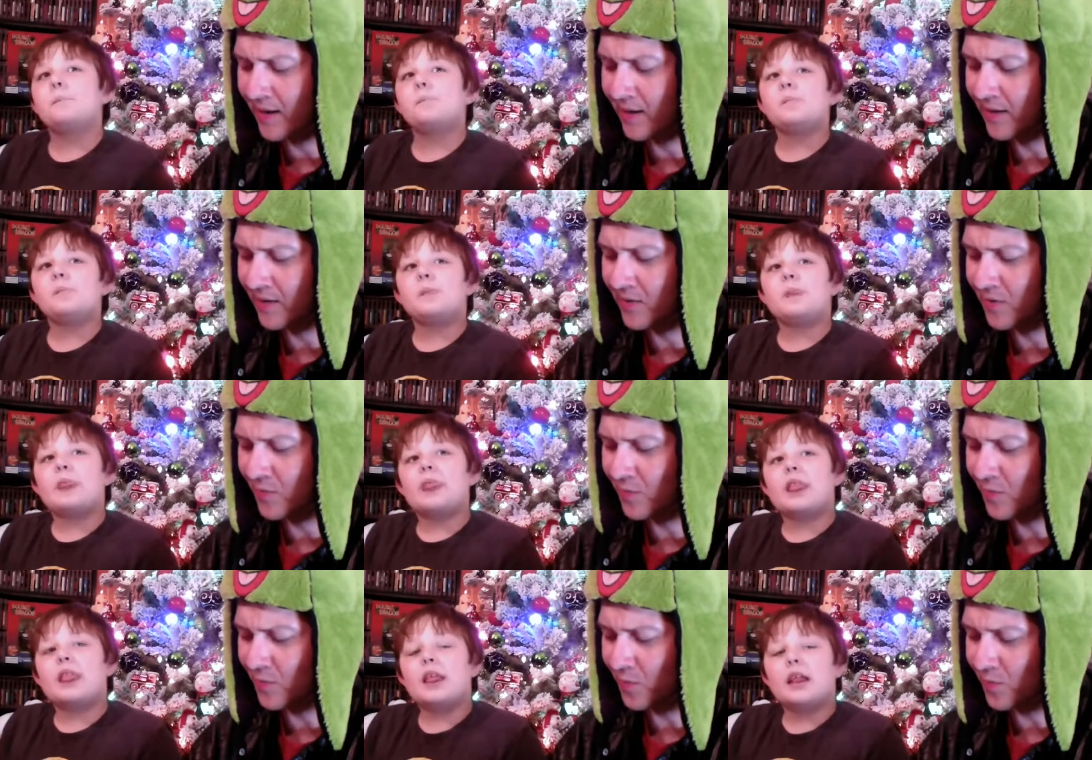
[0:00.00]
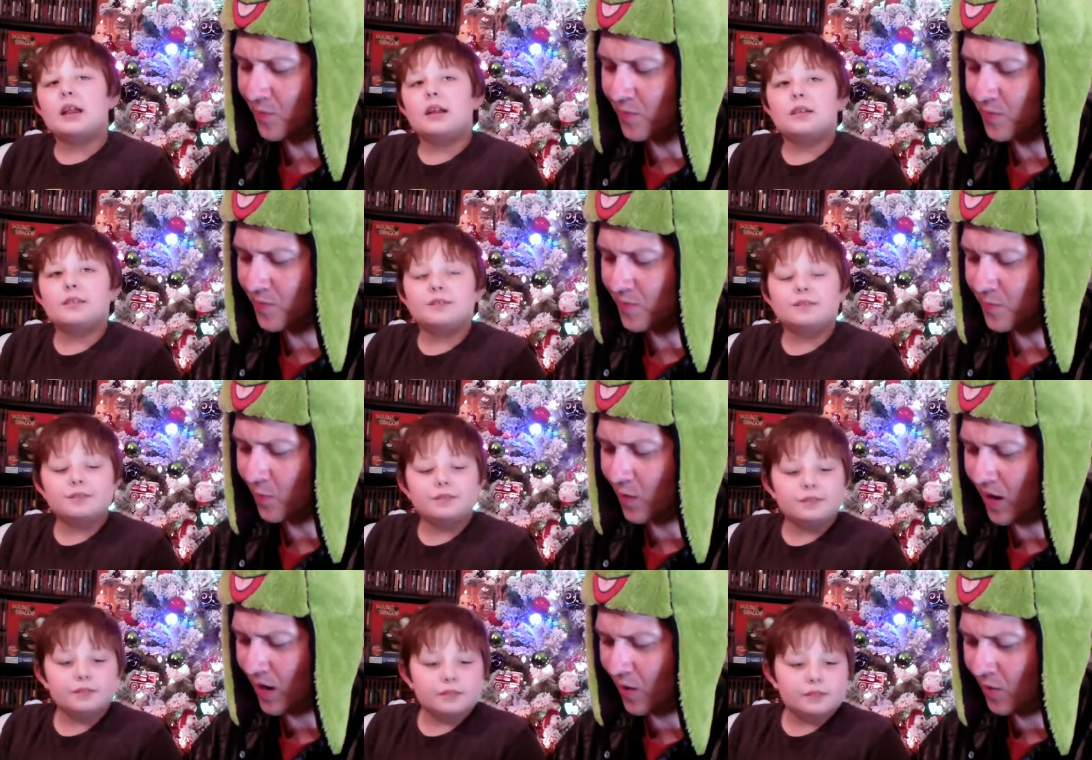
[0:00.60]
Speaker 1: And it,
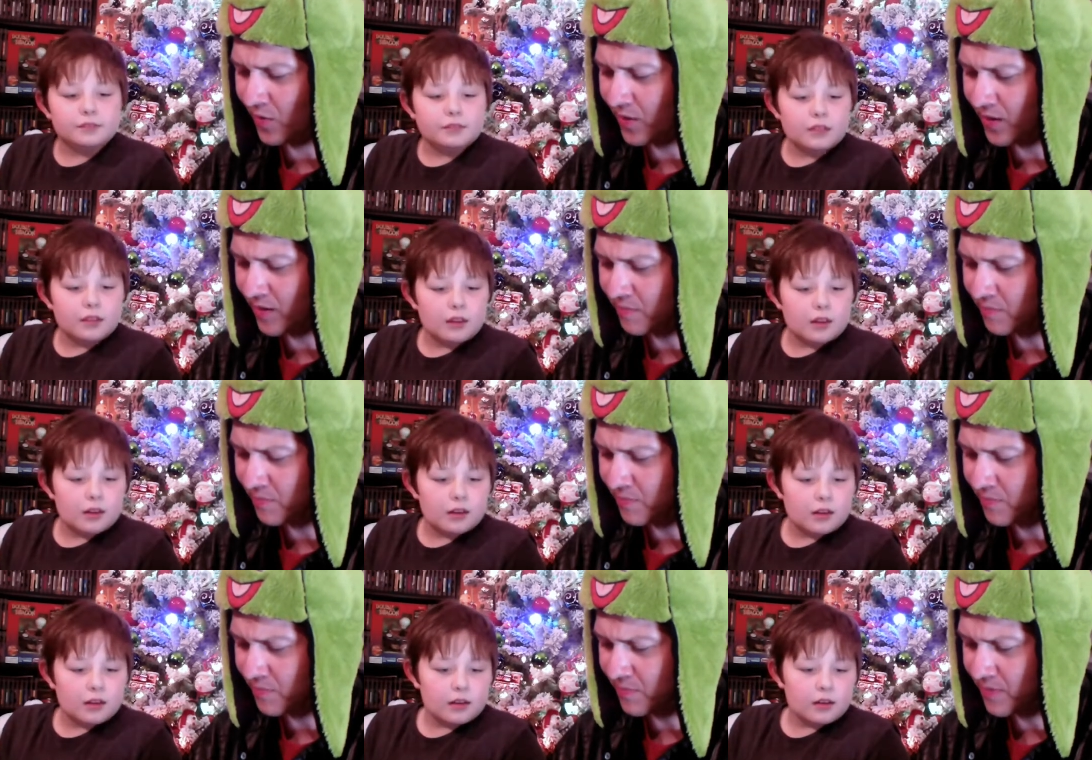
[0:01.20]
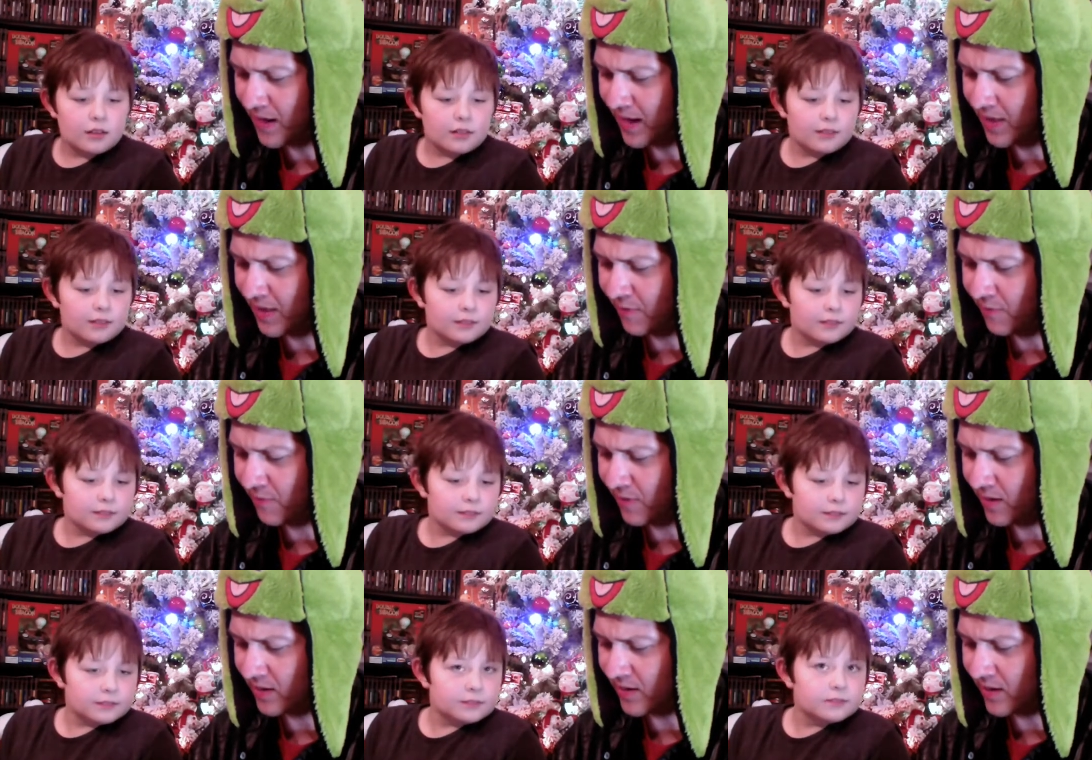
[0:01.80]
wow, they, yeah, they
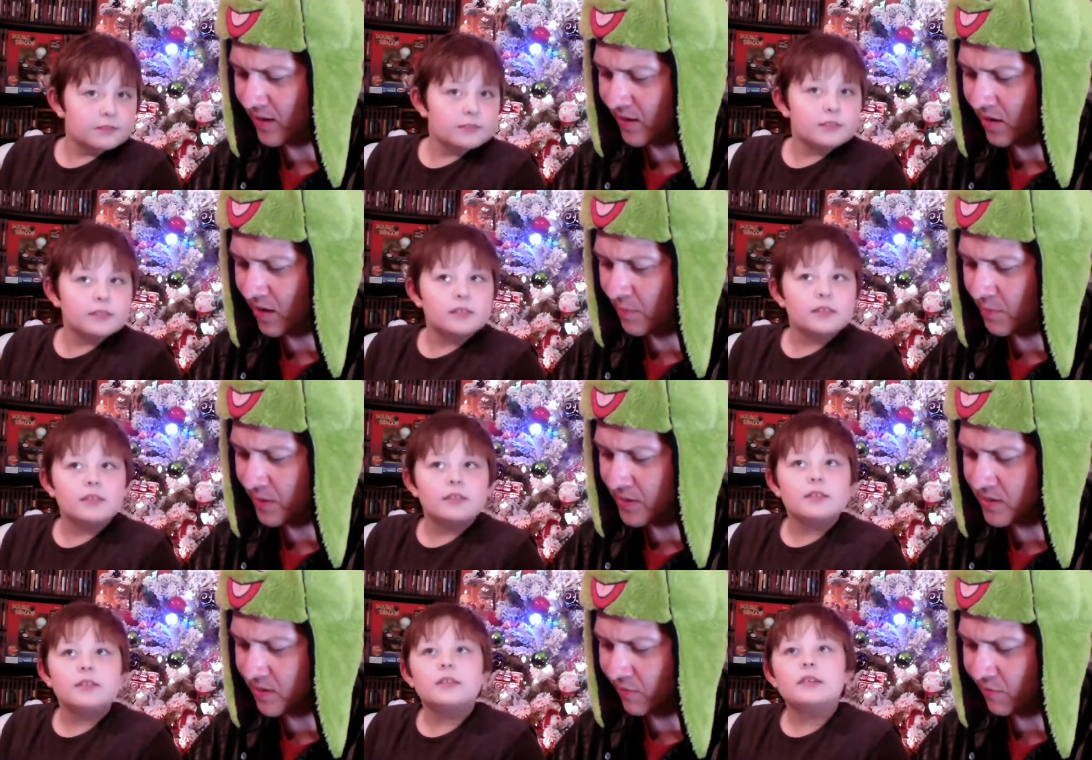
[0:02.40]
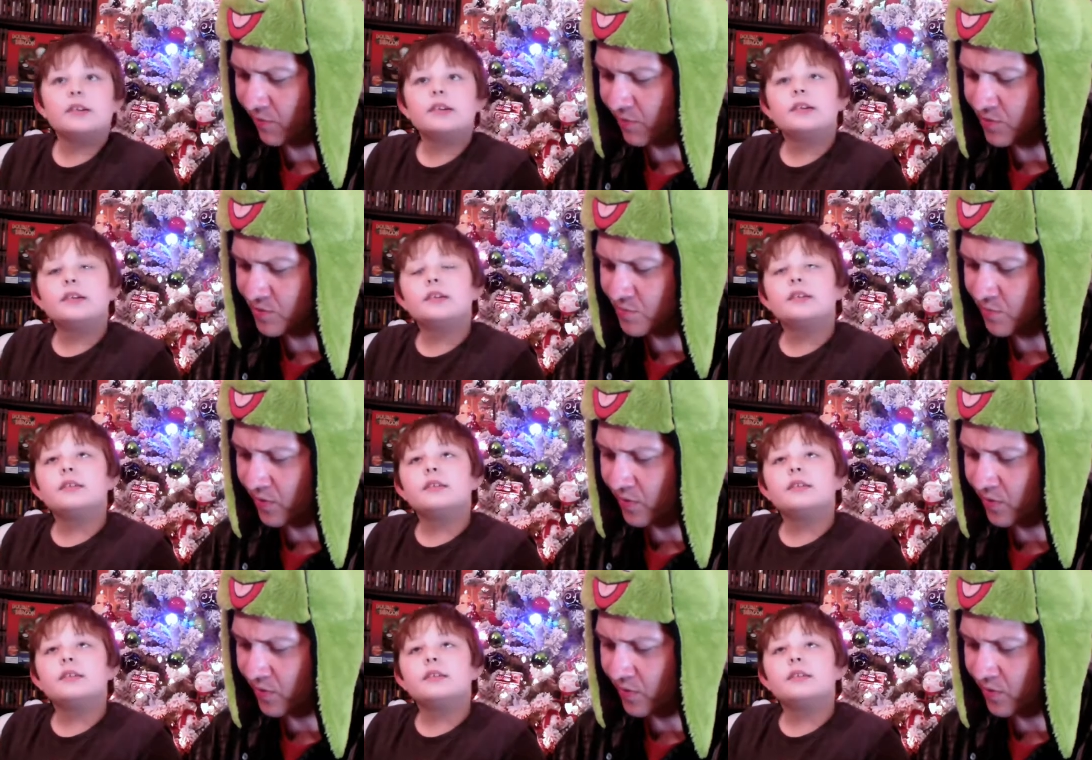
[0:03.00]
fucked that up. That's the first